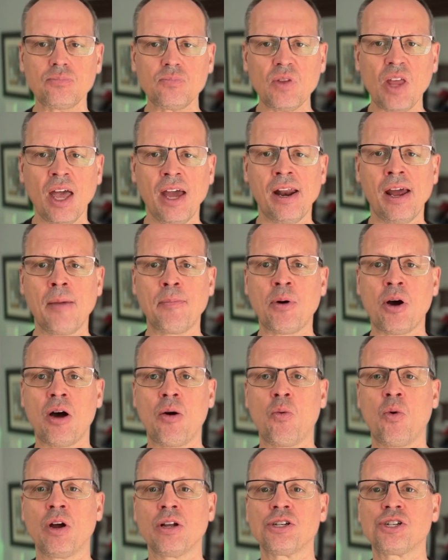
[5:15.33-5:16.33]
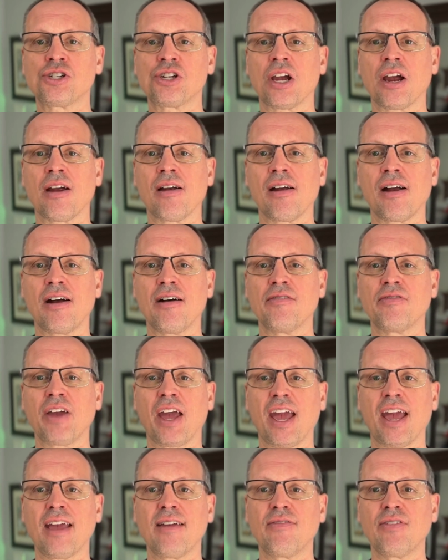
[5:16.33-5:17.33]
and I bought 1 share of
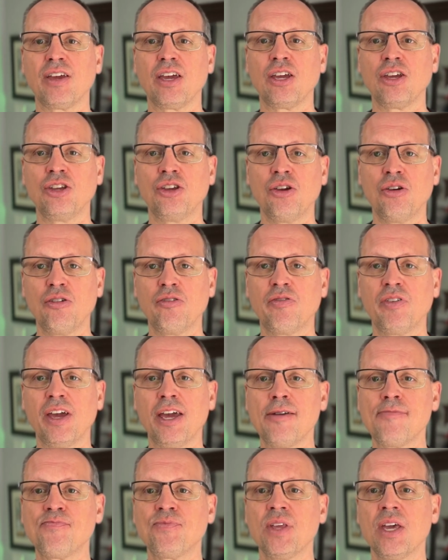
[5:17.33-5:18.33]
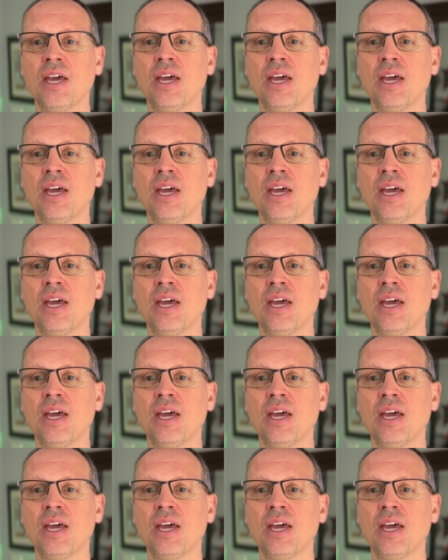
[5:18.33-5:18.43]
AVUV.